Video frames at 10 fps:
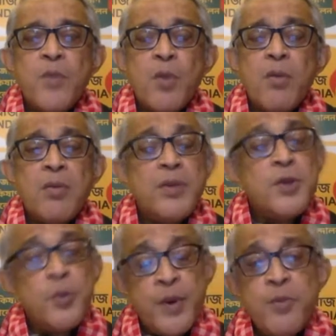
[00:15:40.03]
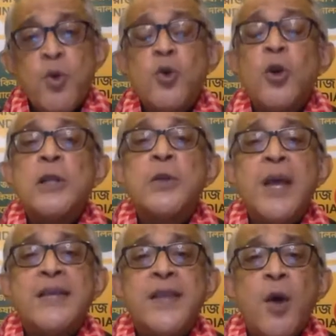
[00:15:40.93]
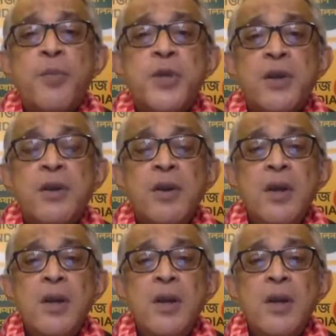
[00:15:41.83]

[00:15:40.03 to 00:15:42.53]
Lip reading: The Supreme Court also has the option